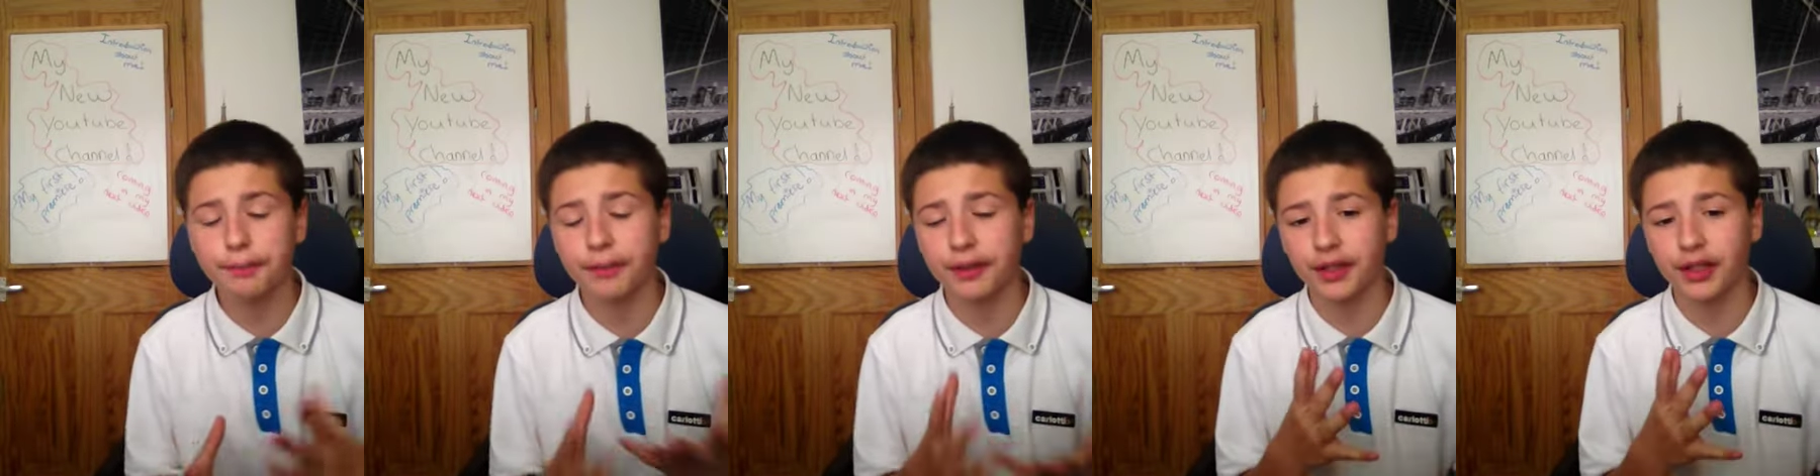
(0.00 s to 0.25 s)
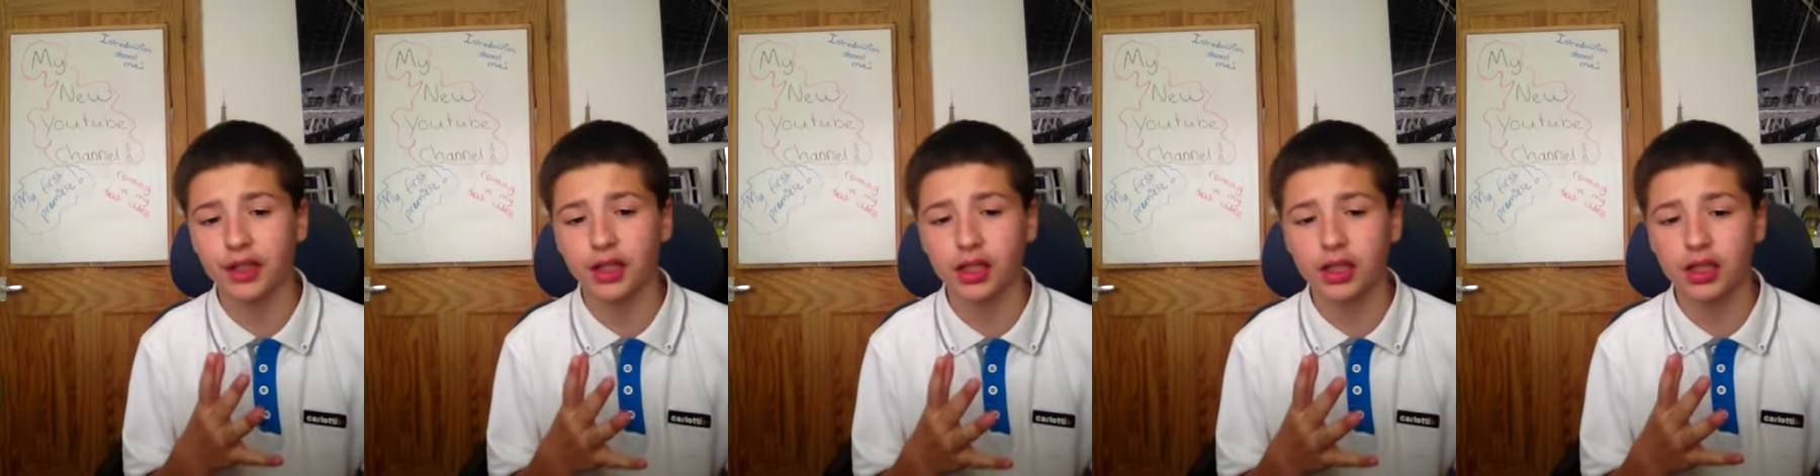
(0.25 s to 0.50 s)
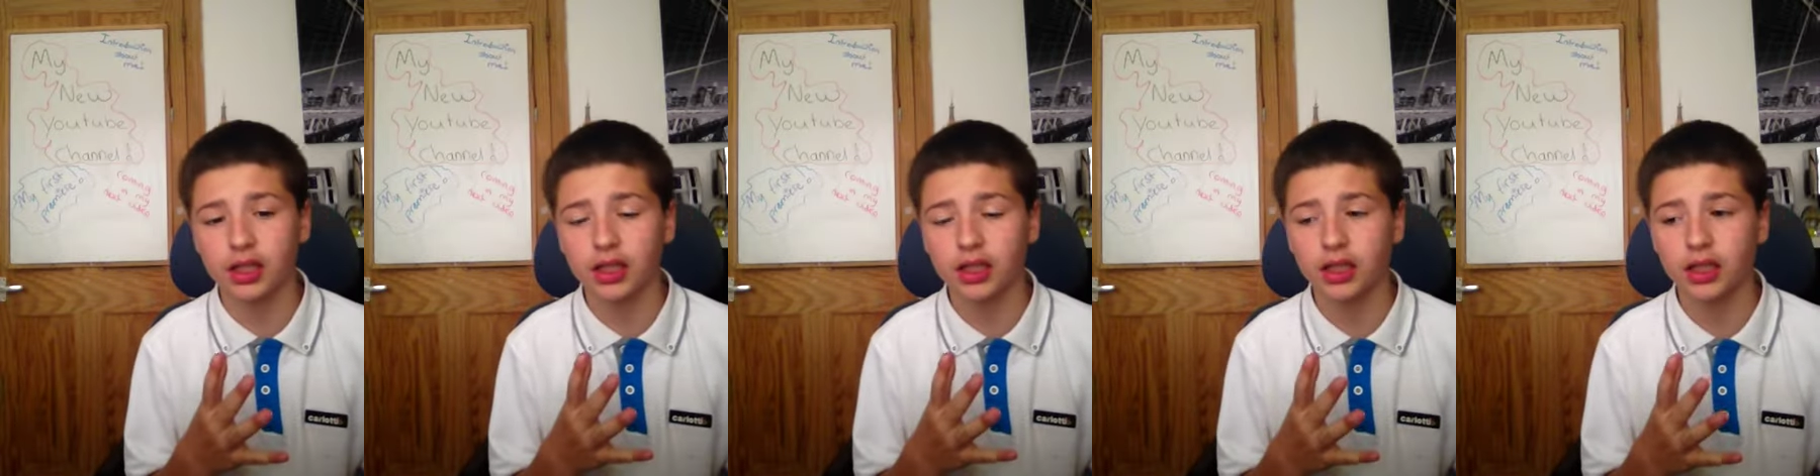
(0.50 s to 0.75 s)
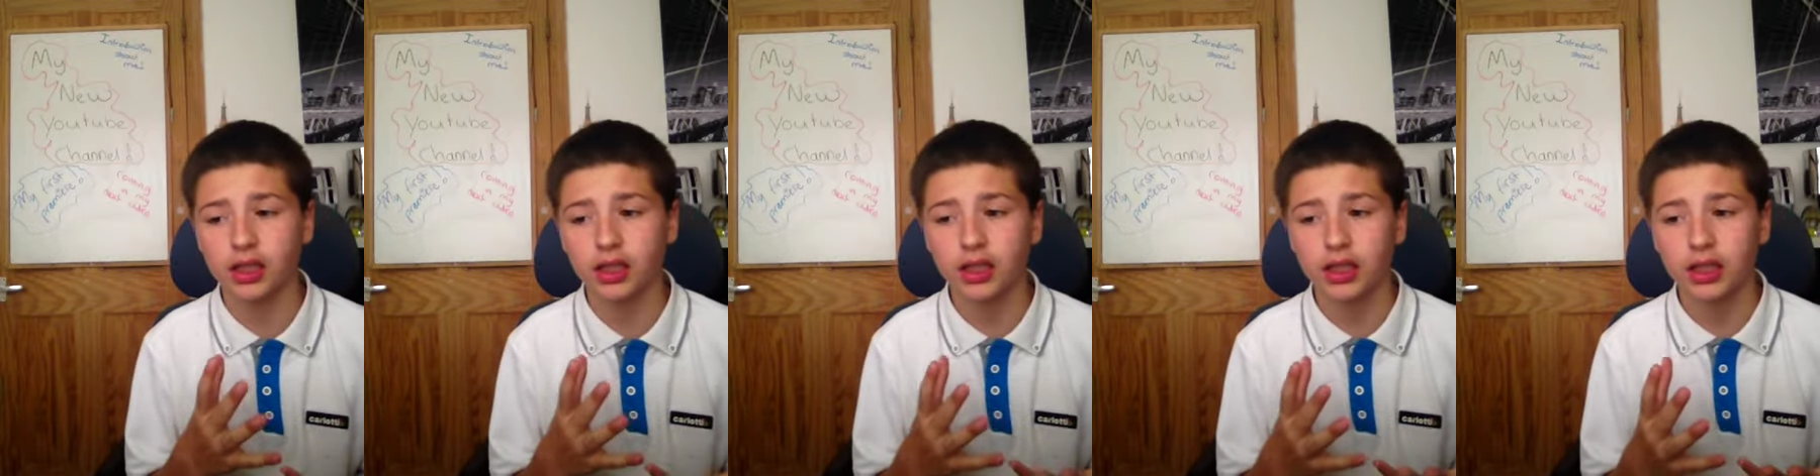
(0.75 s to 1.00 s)
but
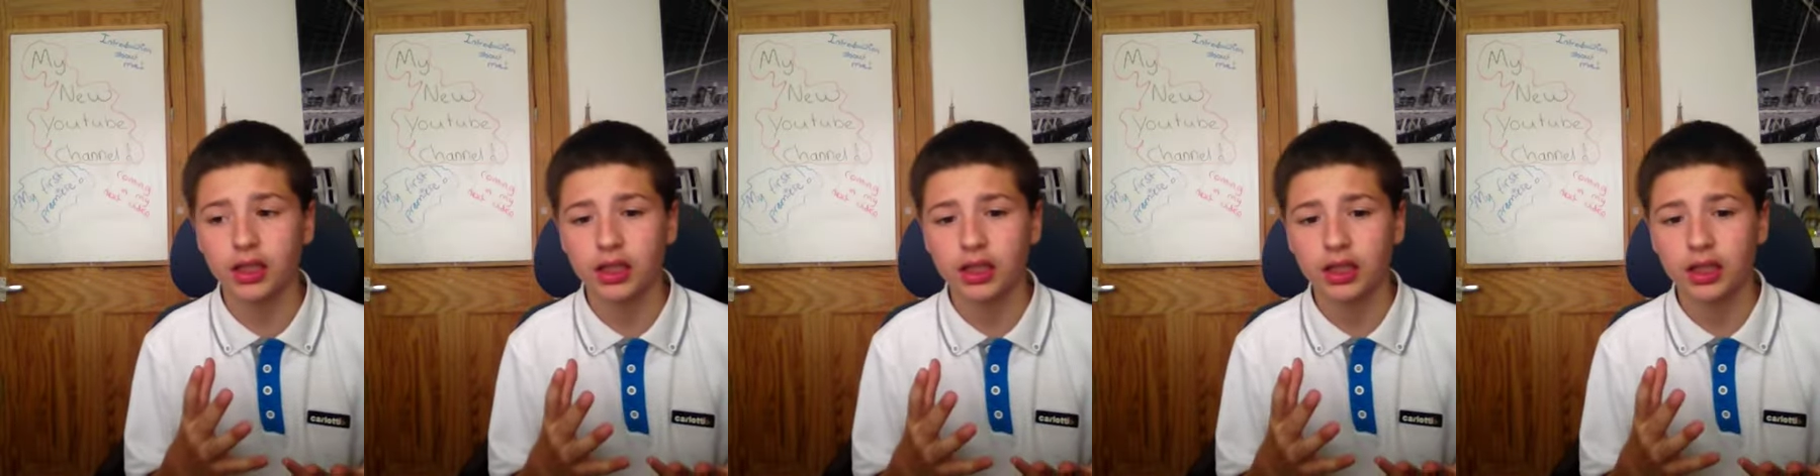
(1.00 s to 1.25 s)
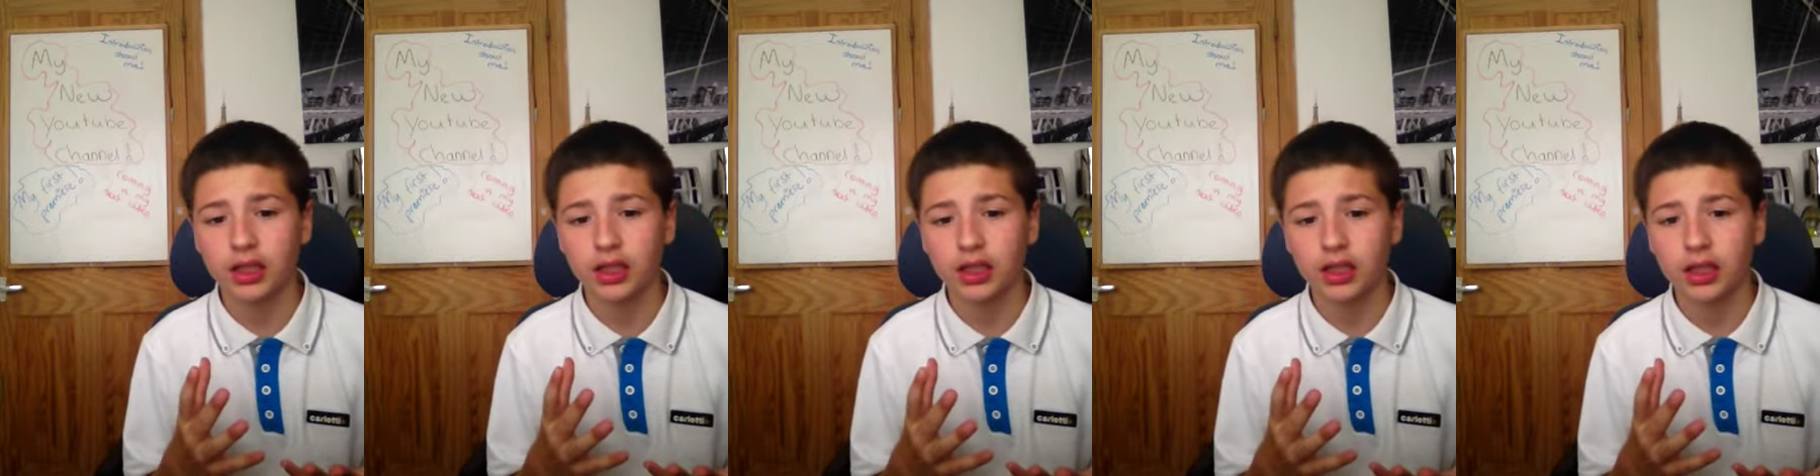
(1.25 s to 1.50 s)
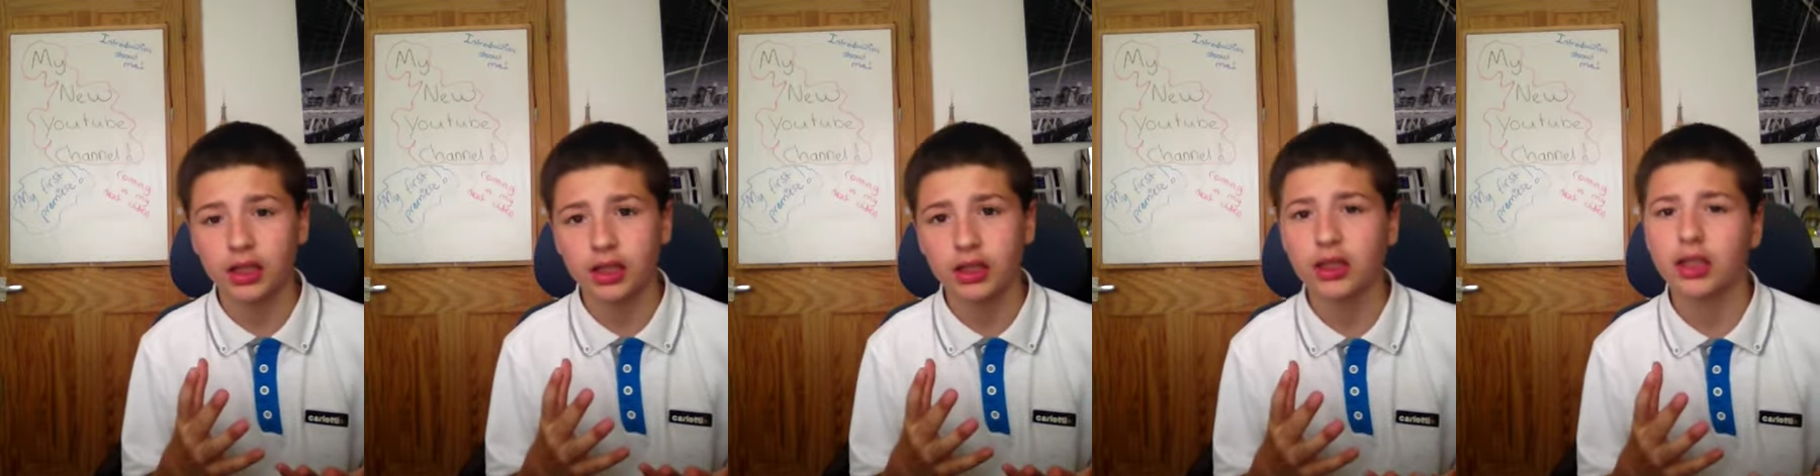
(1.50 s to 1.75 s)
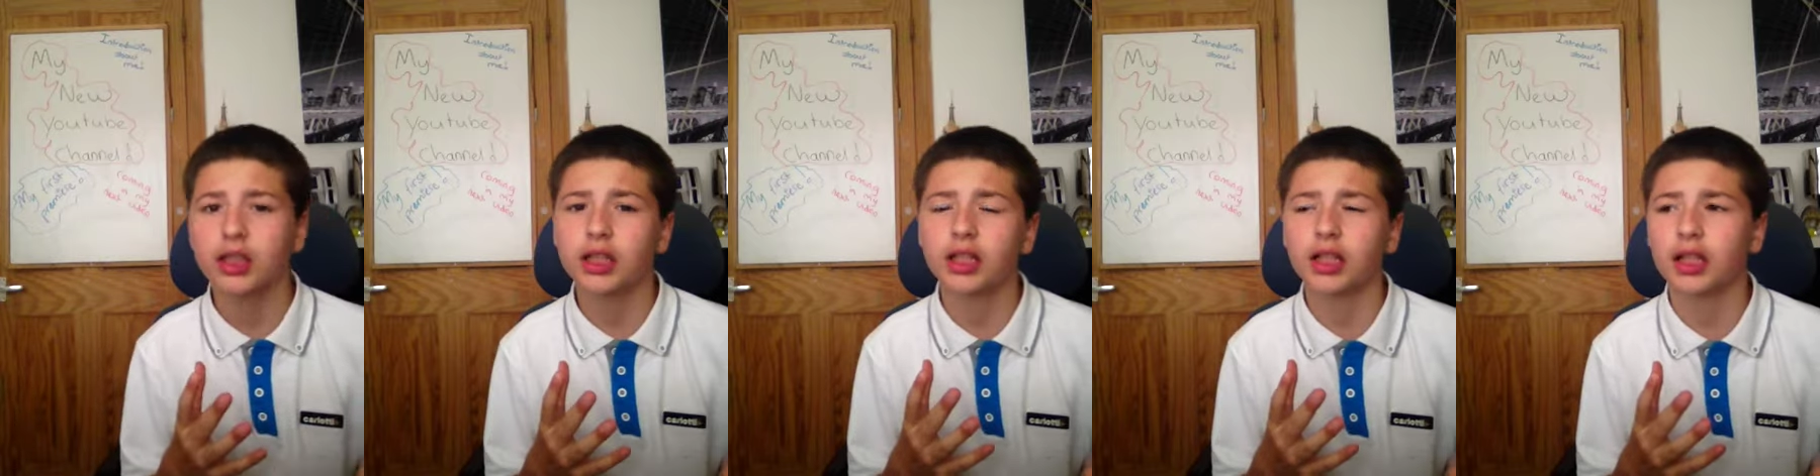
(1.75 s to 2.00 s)

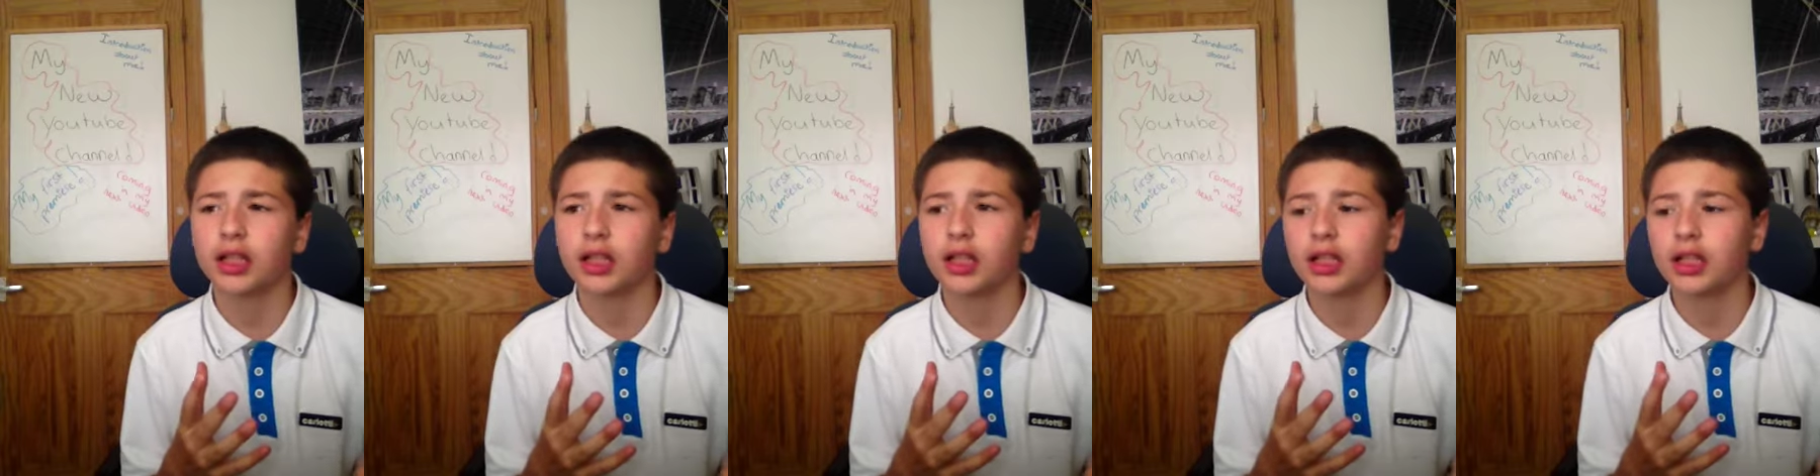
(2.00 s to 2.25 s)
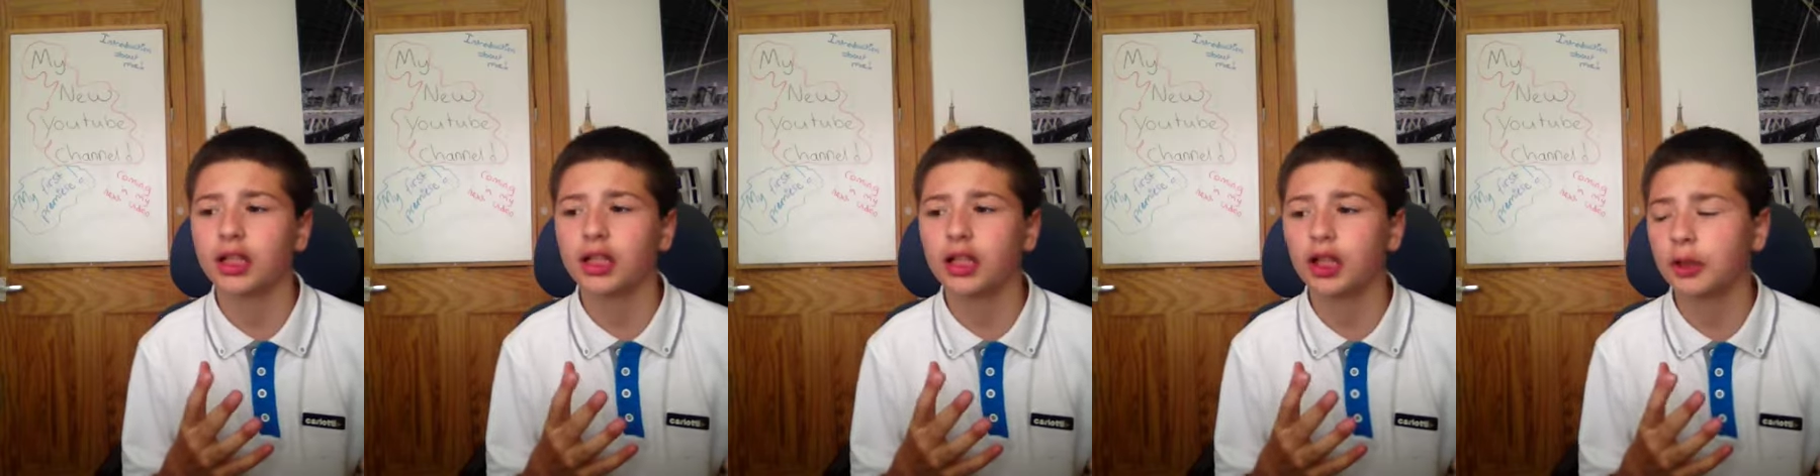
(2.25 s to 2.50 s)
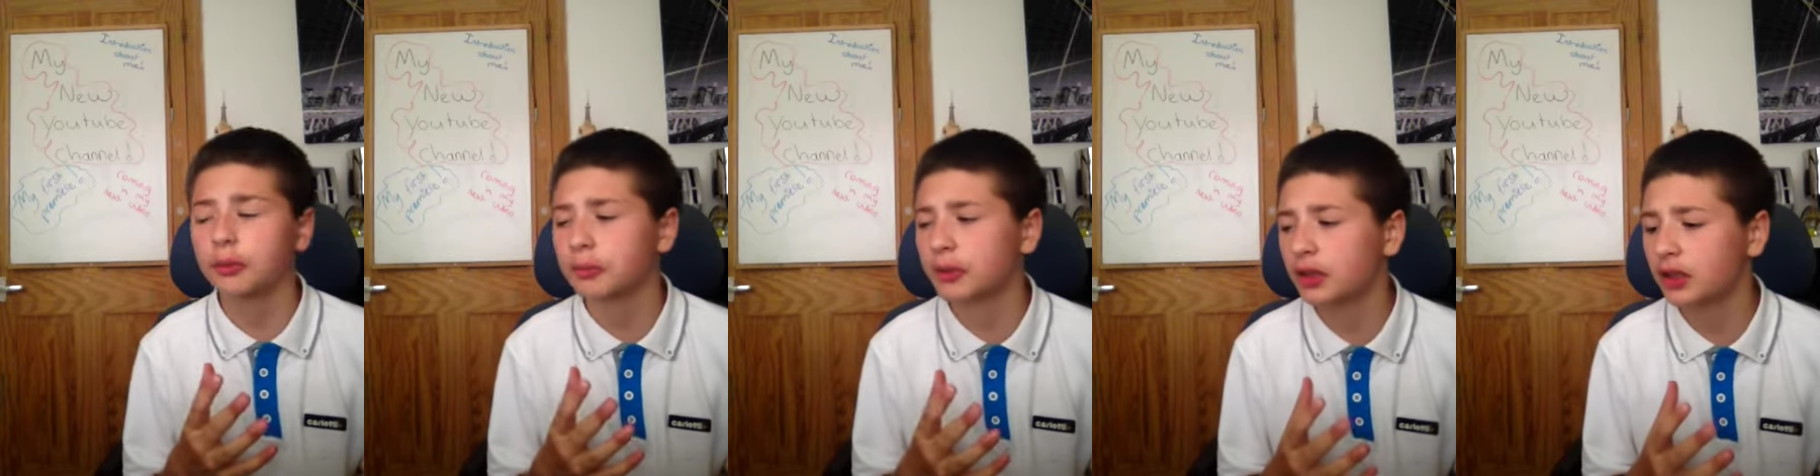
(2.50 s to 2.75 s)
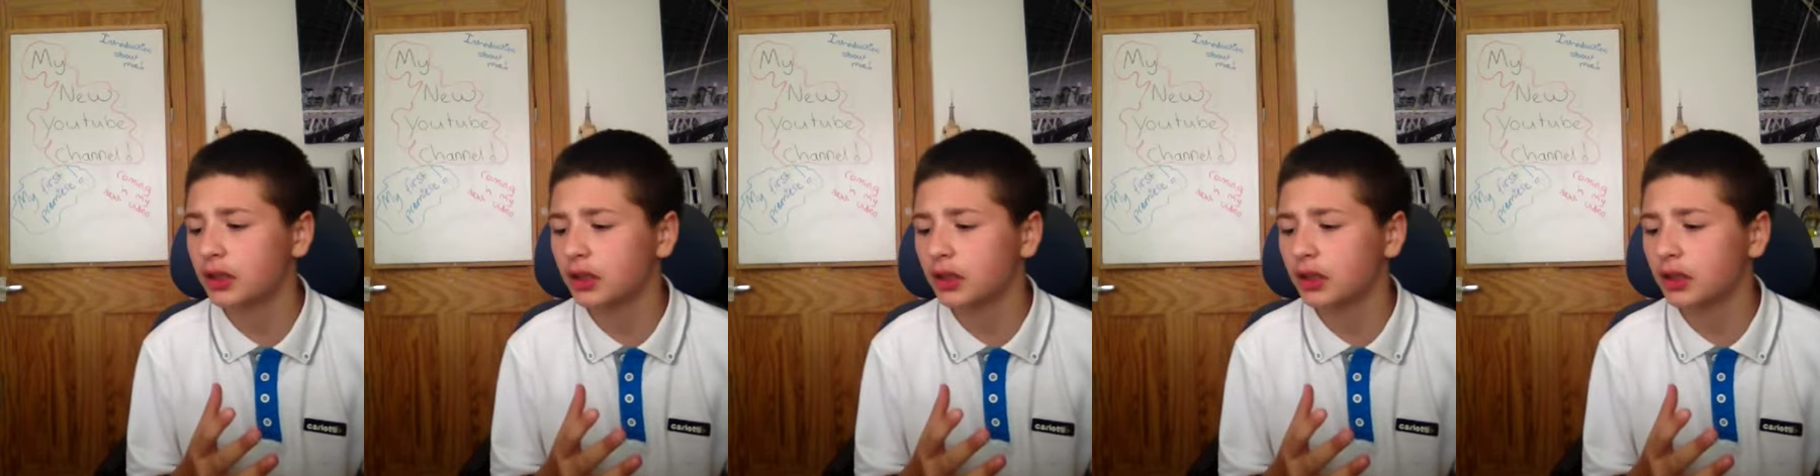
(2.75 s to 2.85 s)
yeah. Um,